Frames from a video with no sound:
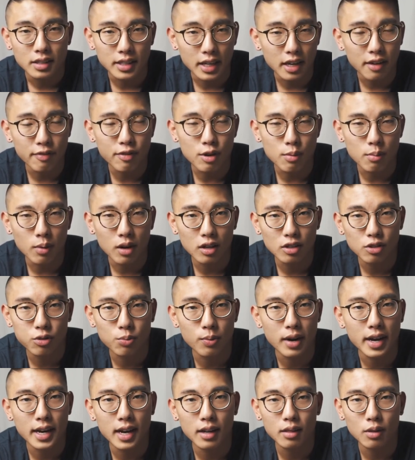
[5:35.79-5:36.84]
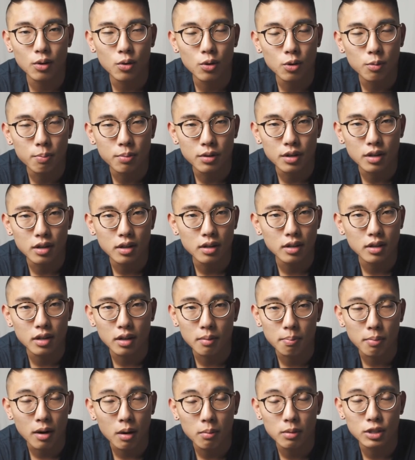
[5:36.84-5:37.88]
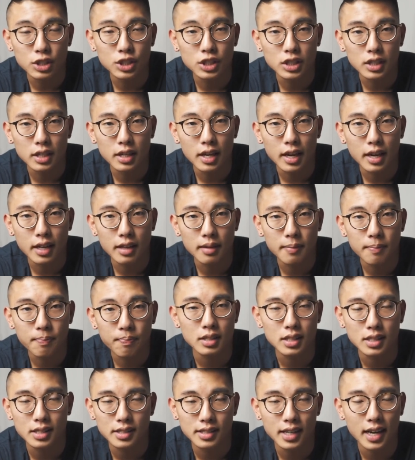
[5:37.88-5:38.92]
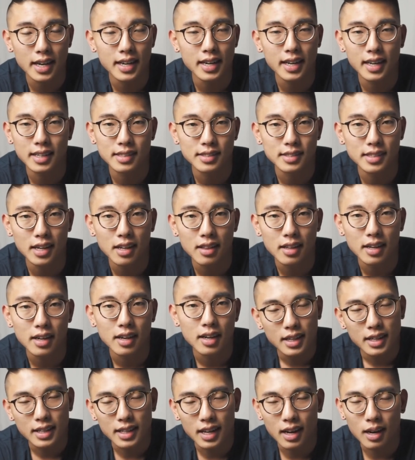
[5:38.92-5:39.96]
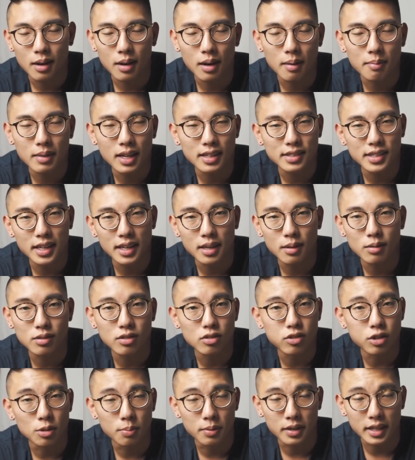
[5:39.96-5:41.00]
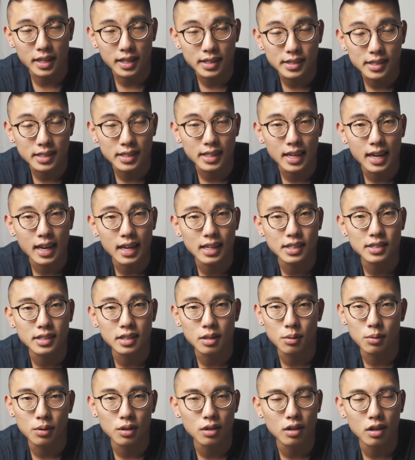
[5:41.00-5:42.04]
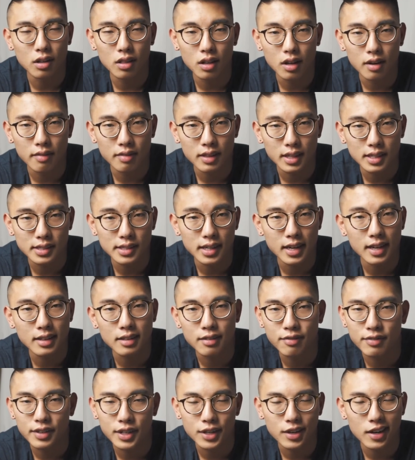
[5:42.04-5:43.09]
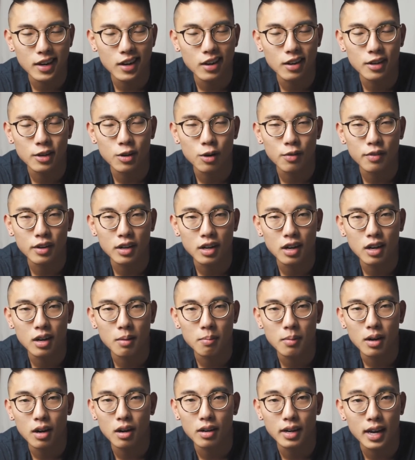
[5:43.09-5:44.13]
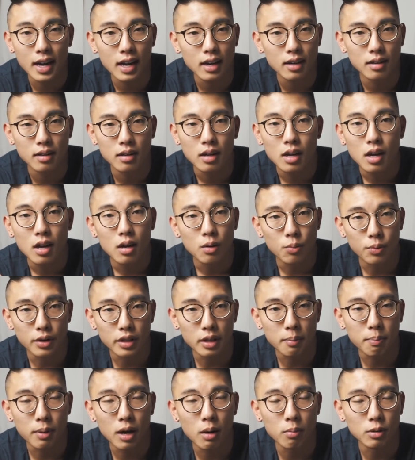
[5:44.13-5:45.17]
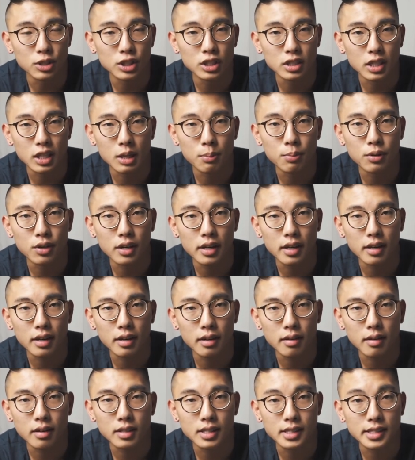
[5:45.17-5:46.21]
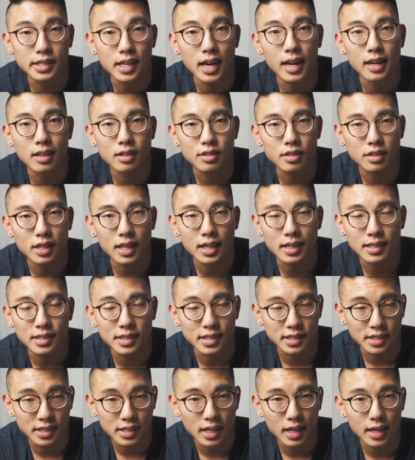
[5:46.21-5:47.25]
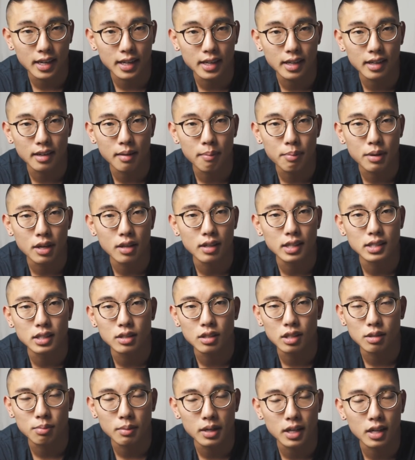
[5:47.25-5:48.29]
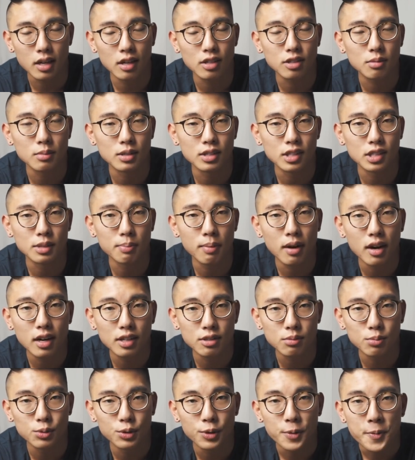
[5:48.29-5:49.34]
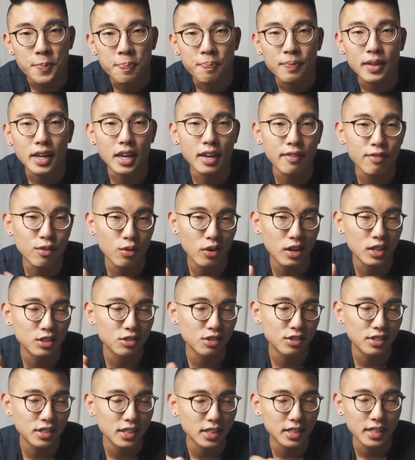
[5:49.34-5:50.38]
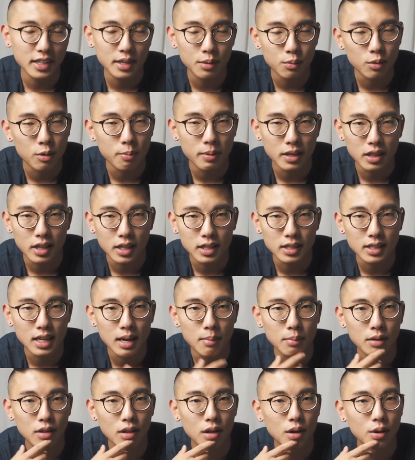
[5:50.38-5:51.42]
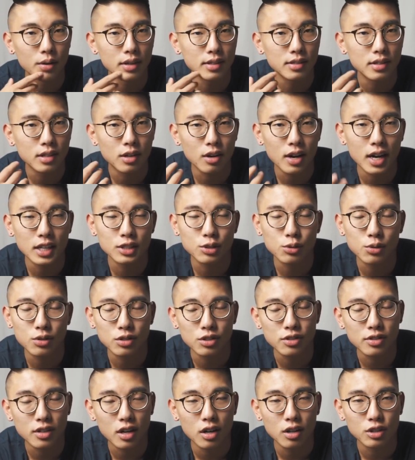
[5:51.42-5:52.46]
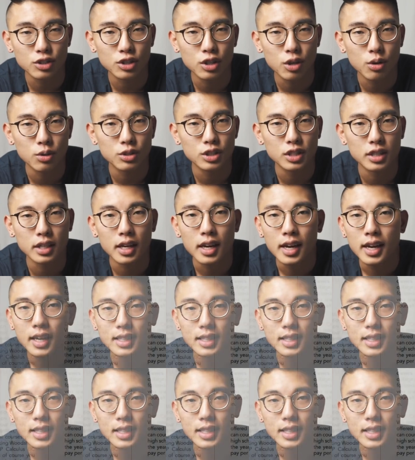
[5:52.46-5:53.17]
take a few months, write out the whole book, publish it, and design it and sell it. Now, I'm not saying it was a super easy task. There were a lot of things that I had to figure out and overcome on how to really publish an ebook and design it so that it's aesthetic and appealing to as many customers as possible. If you are interested, it will be linked down below. It's a crash course college coaching,